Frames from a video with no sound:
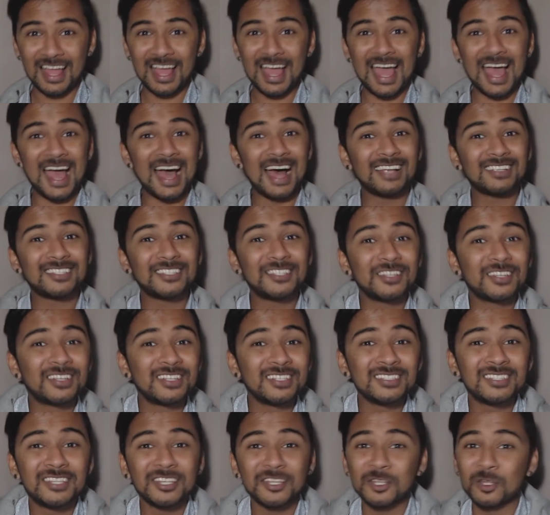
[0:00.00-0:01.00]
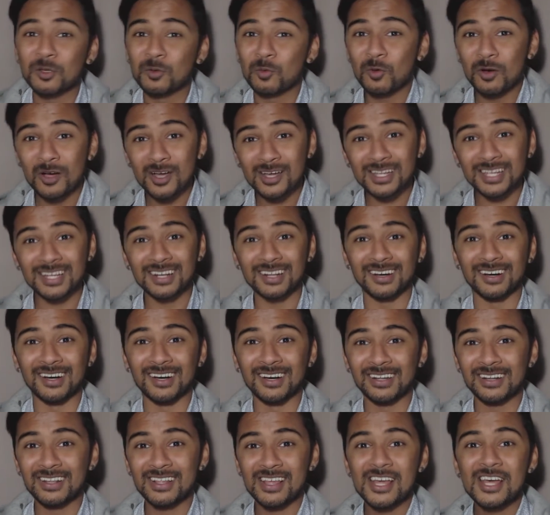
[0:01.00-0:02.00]
As you continue working
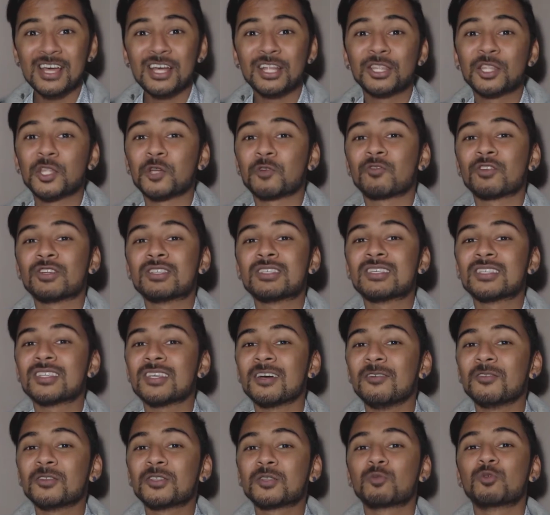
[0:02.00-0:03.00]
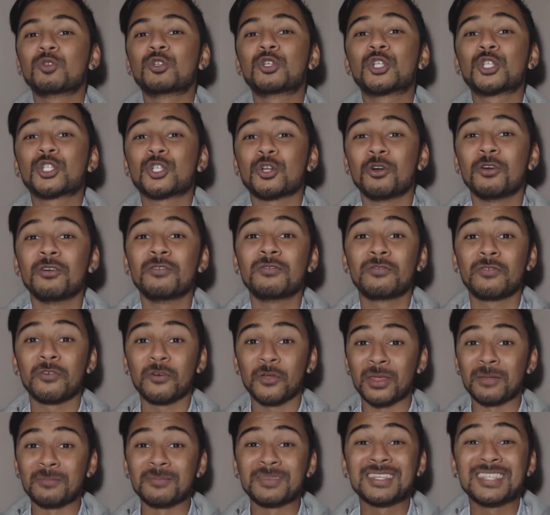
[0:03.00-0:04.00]
hard, the results will show for
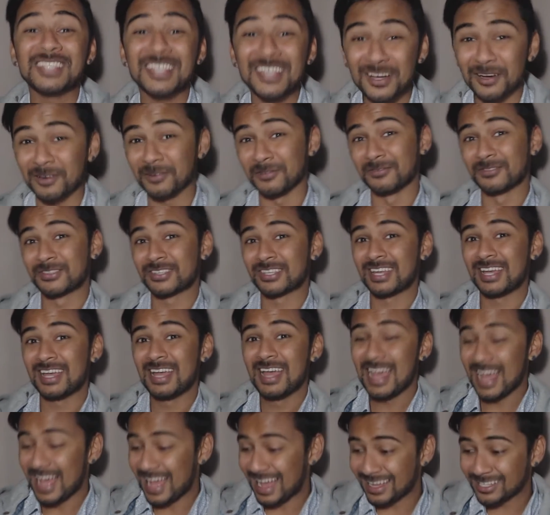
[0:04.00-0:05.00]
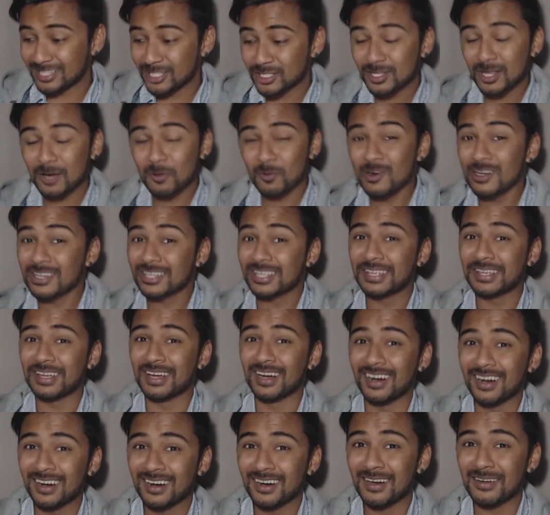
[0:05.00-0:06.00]
themselves. As you start working
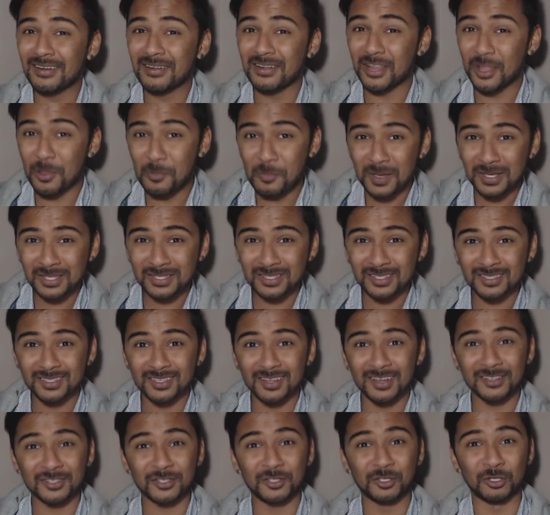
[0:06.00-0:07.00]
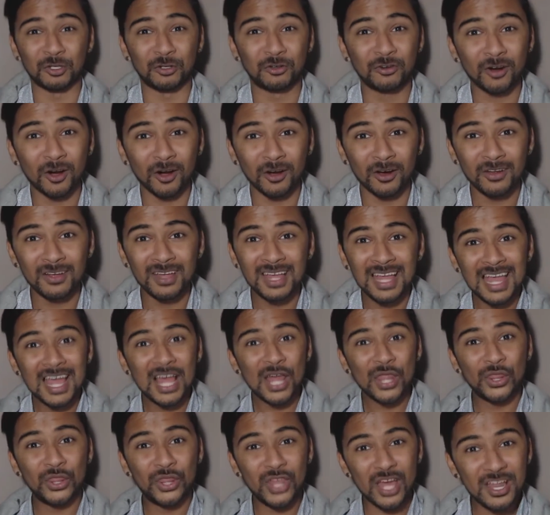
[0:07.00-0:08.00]
hard and your business starts to grow,
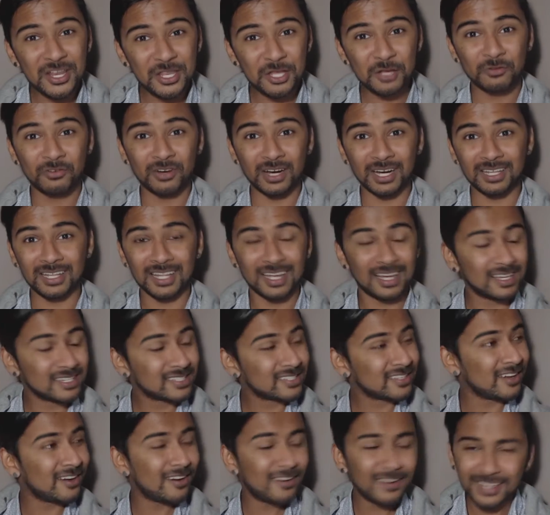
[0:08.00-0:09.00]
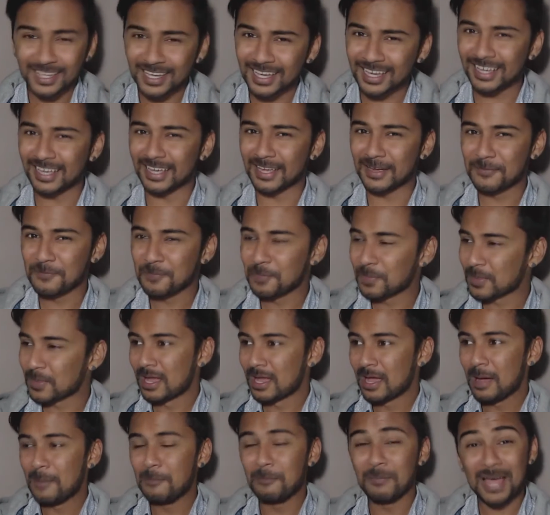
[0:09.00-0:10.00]
then you realize, okay,
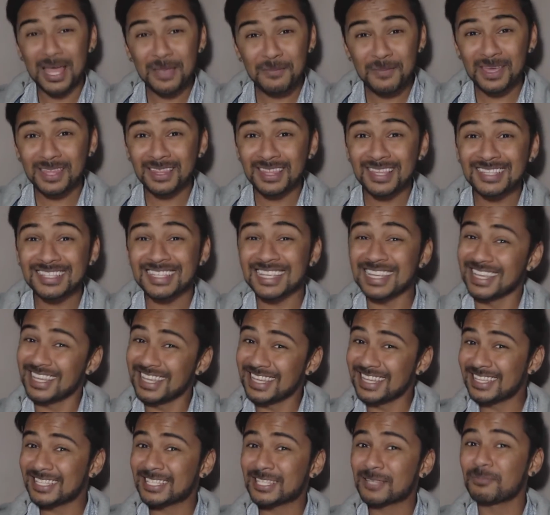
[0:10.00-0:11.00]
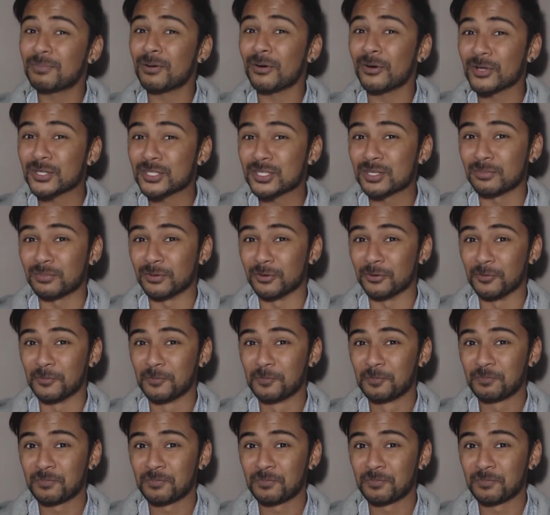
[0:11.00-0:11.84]
maybe this is possible.